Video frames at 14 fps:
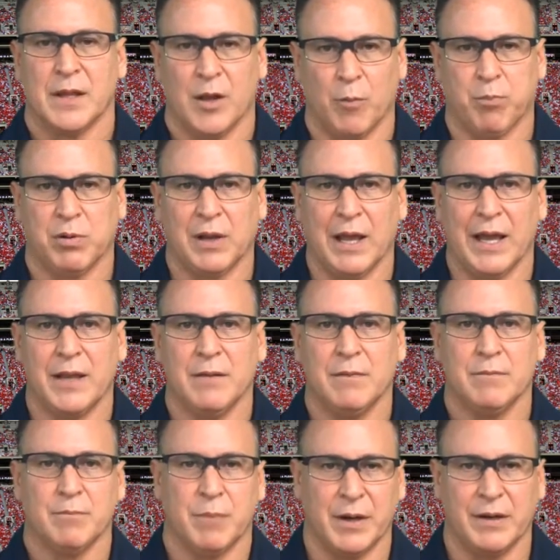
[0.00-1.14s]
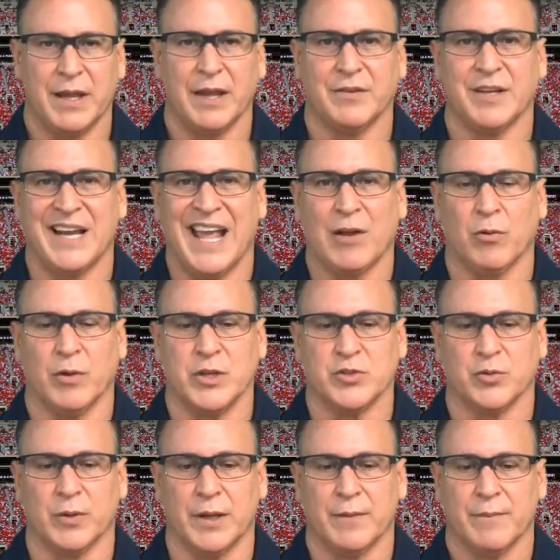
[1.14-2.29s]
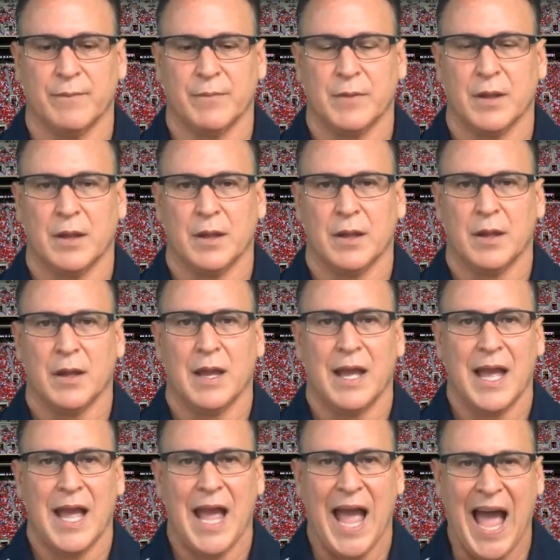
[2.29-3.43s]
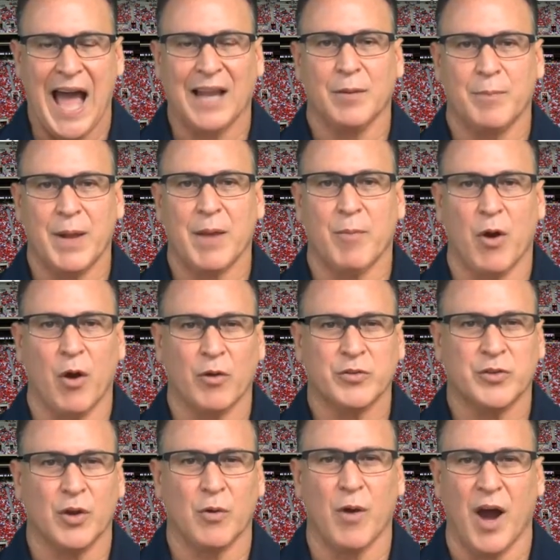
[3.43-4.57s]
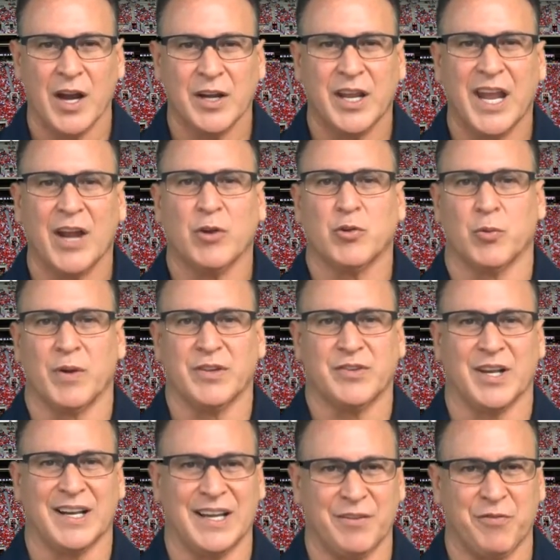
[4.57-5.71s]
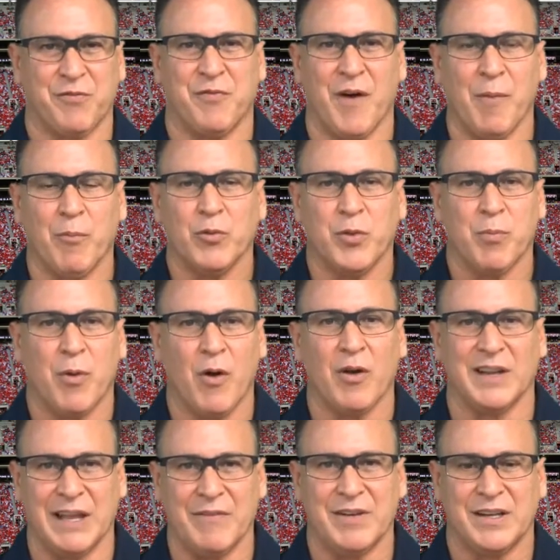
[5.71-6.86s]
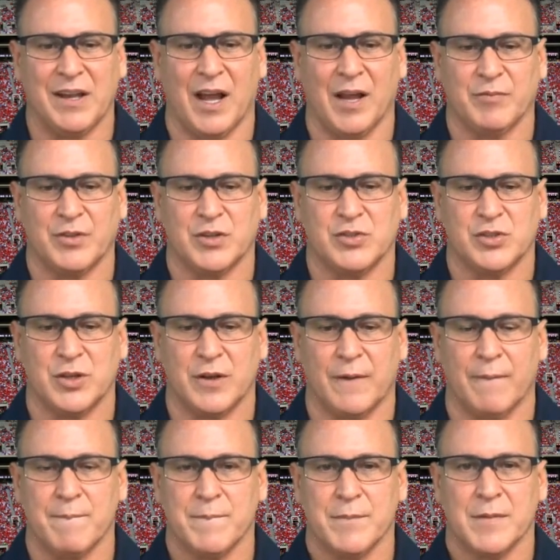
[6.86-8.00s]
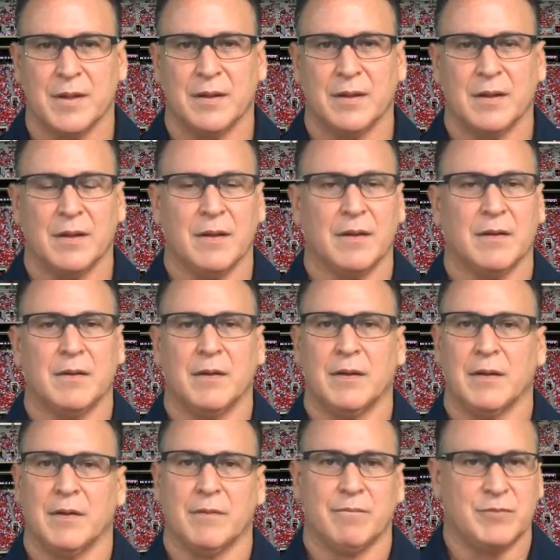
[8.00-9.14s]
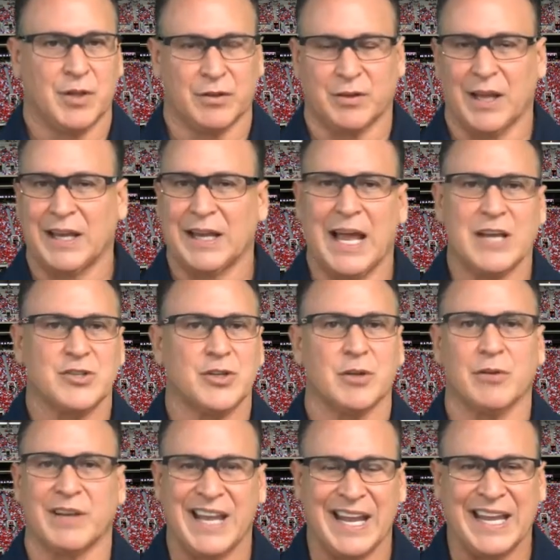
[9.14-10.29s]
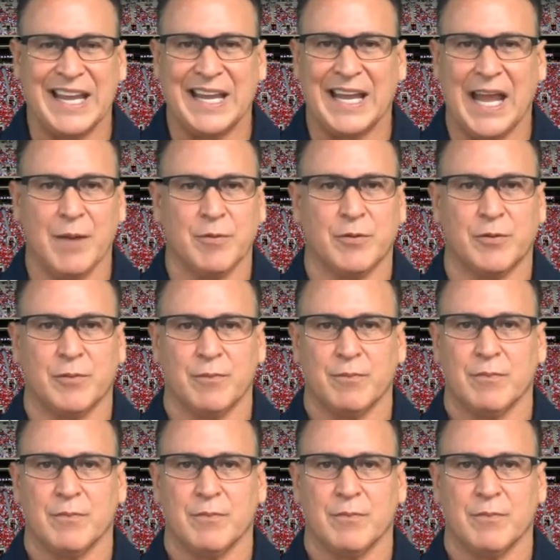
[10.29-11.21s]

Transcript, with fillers: He'll play, but he has an ankle injury. Alabama also uncharacteristically has fumbled the ball 11 times this year. Just like last year, kicking games